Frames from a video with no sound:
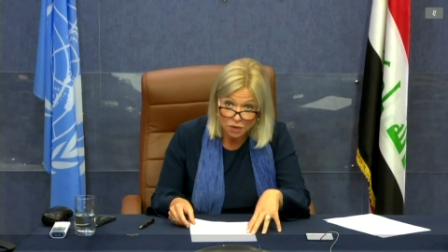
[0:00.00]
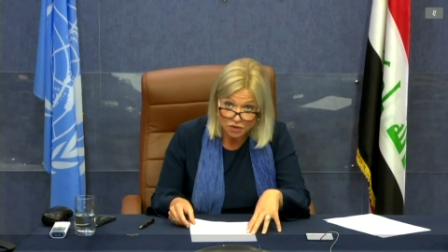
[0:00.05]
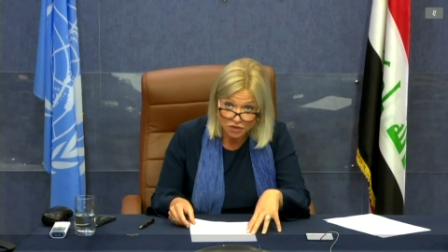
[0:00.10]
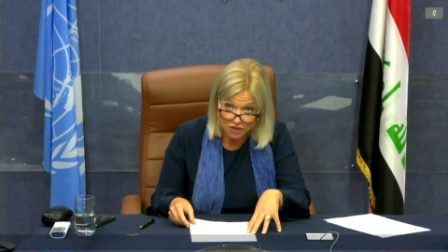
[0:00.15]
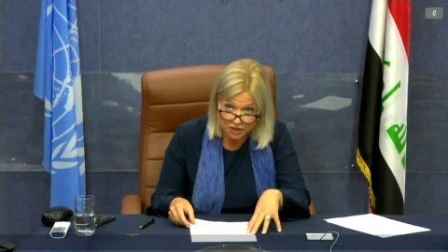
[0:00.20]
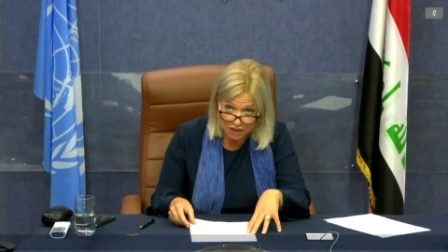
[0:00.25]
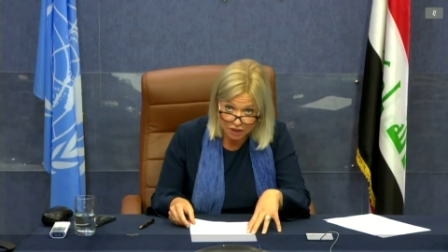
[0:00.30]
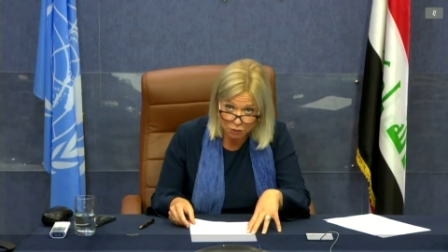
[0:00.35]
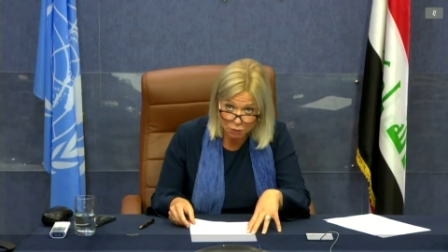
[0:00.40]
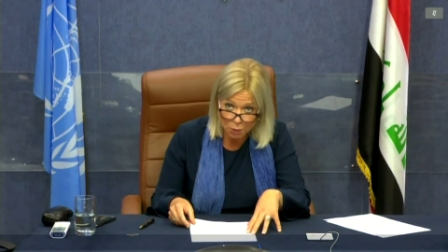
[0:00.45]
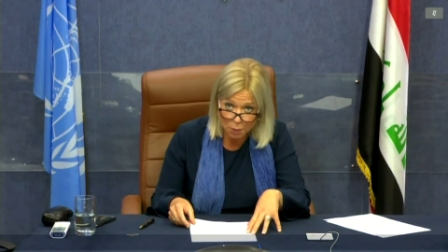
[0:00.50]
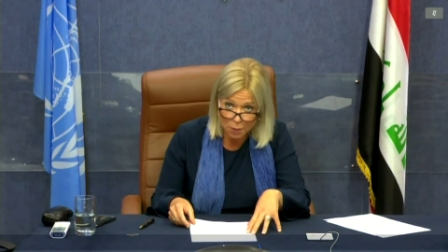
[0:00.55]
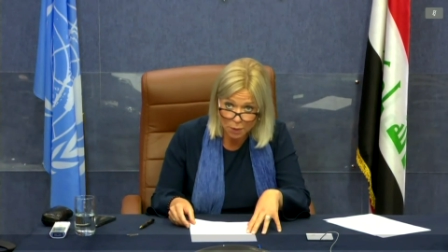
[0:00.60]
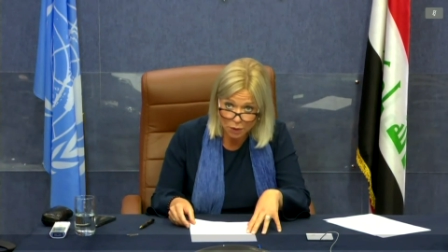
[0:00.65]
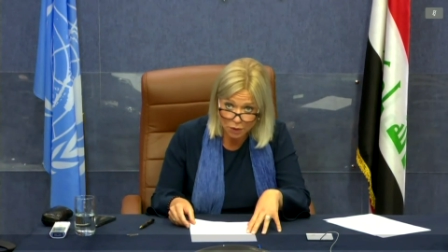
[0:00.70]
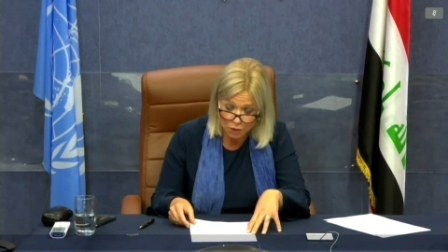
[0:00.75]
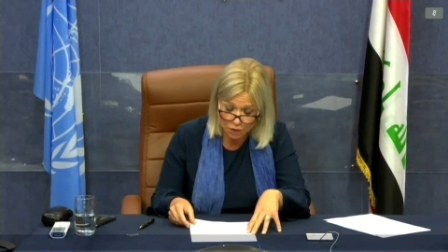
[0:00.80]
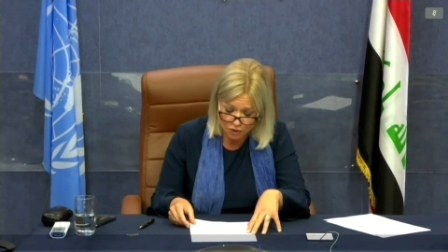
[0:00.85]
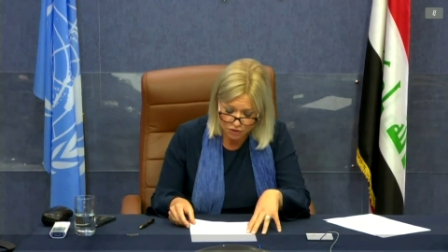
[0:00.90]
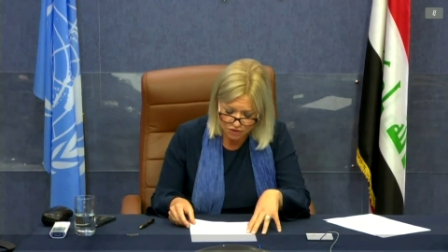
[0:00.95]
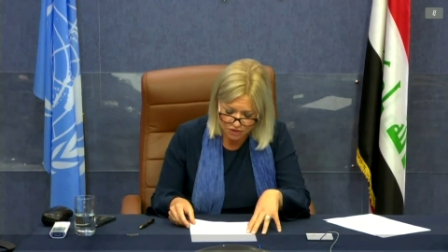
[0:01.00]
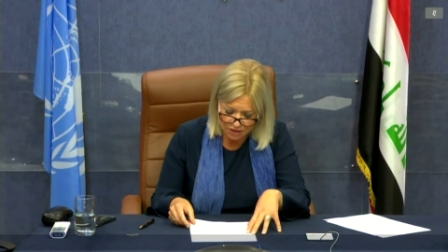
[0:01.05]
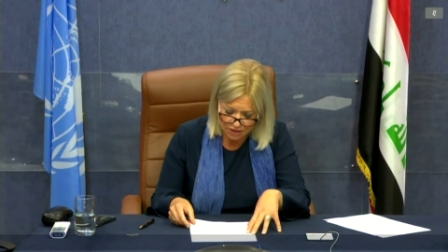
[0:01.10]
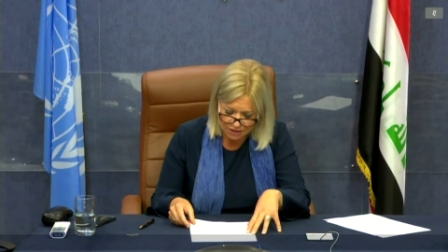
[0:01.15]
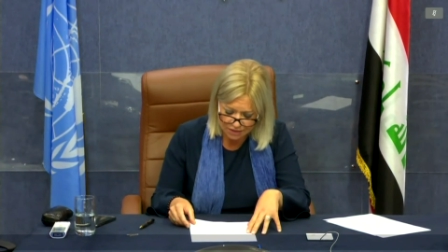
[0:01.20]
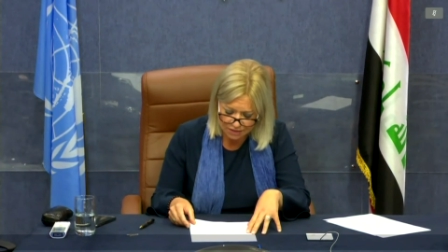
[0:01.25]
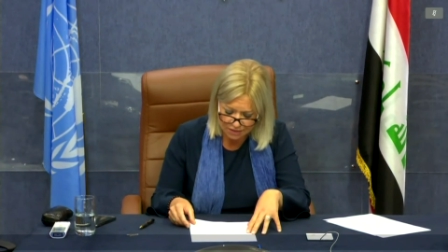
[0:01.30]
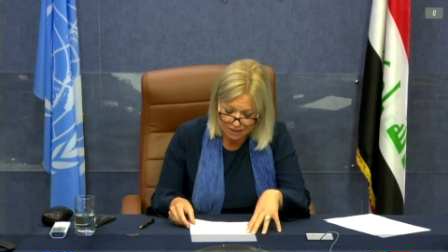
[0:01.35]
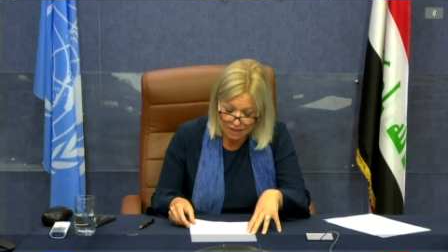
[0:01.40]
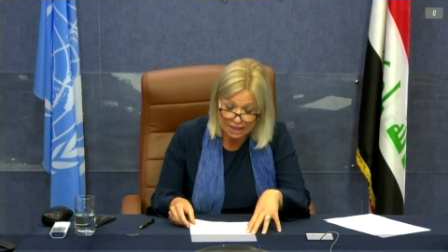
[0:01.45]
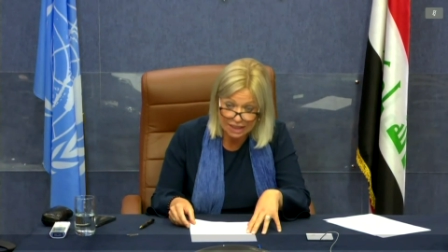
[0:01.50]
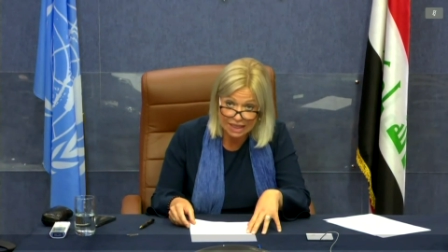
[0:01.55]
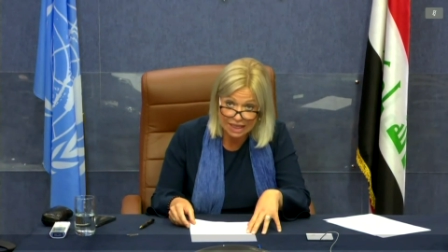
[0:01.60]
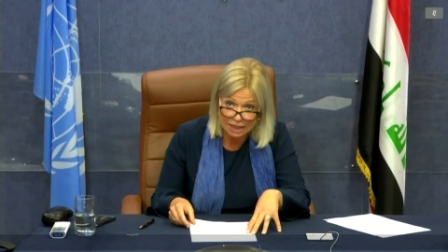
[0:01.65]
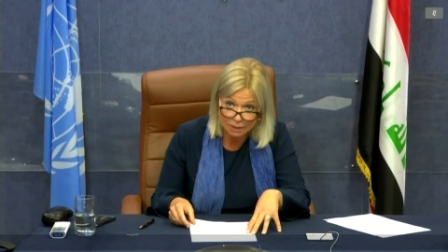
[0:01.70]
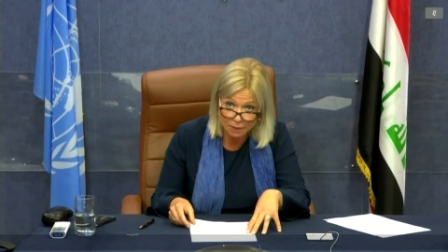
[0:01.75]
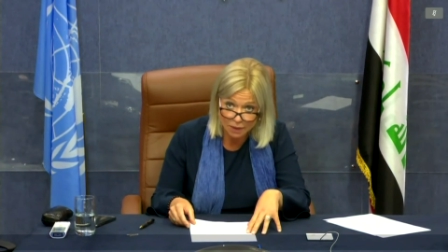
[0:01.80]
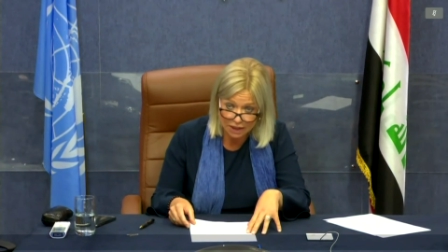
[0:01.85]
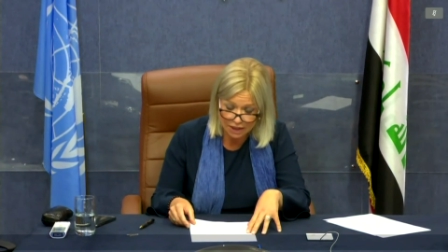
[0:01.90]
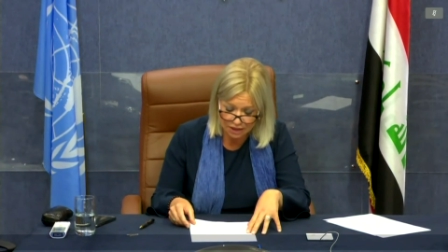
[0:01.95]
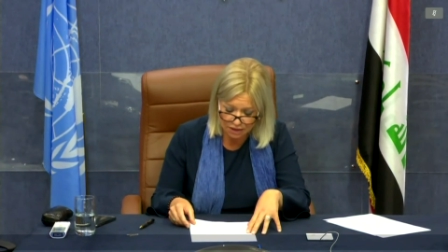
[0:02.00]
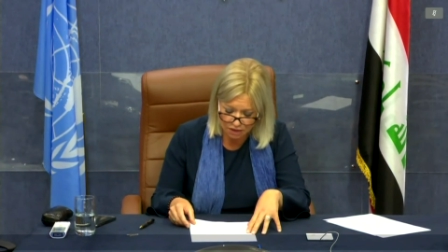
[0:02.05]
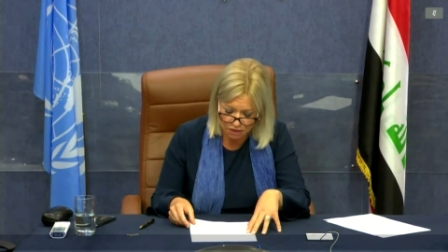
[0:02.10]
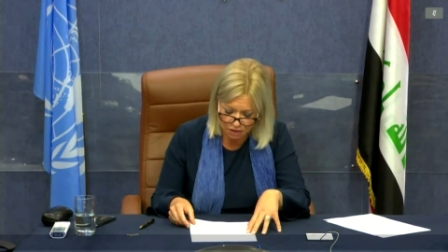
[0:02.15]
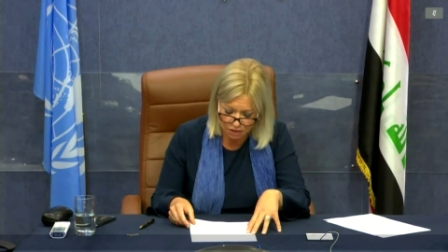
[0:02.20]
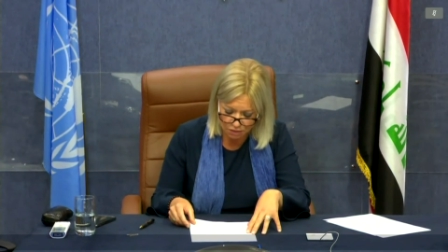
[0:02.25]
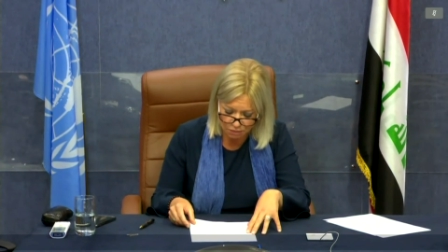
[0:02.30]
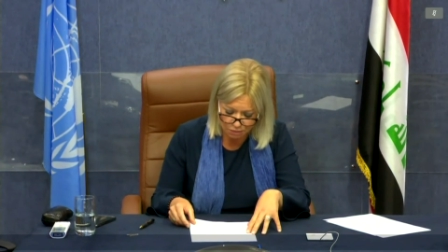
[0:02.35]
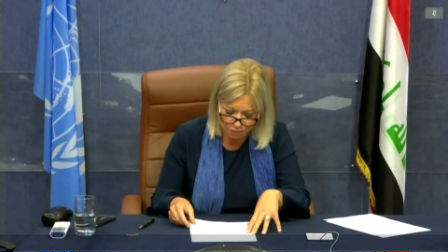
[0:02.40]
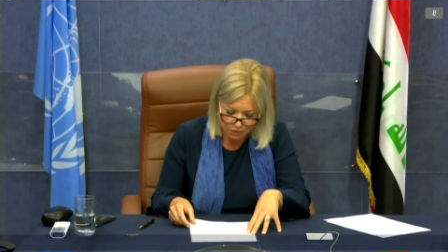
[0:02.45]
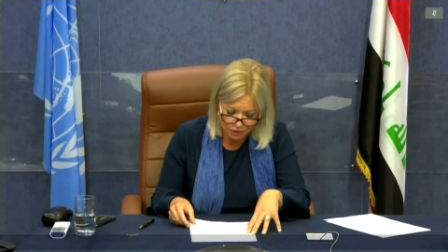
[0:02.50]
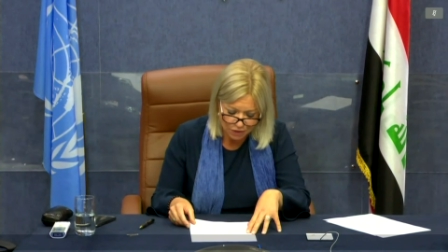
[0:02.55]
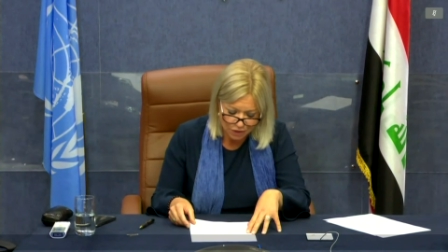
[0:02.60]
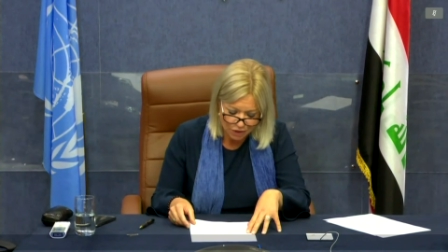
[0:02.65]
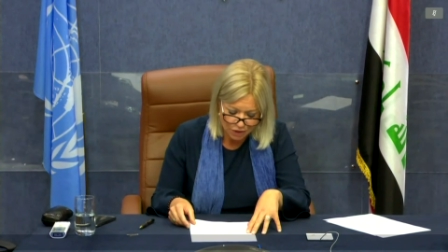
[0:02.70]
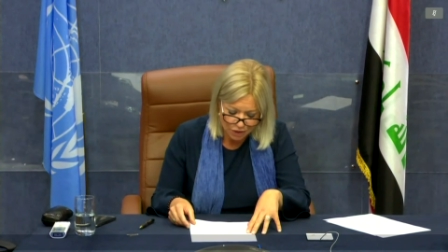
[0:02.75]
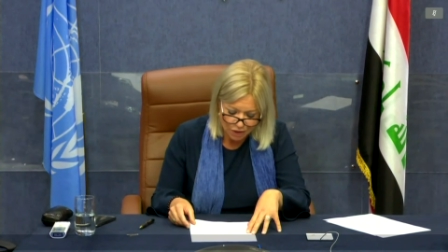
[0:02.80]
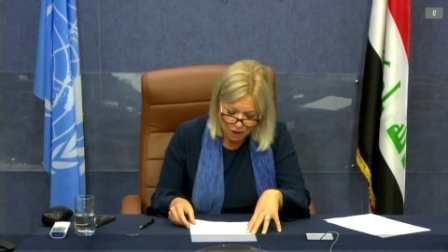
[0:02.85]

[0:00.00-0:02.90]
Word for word: Considerable losses in labor income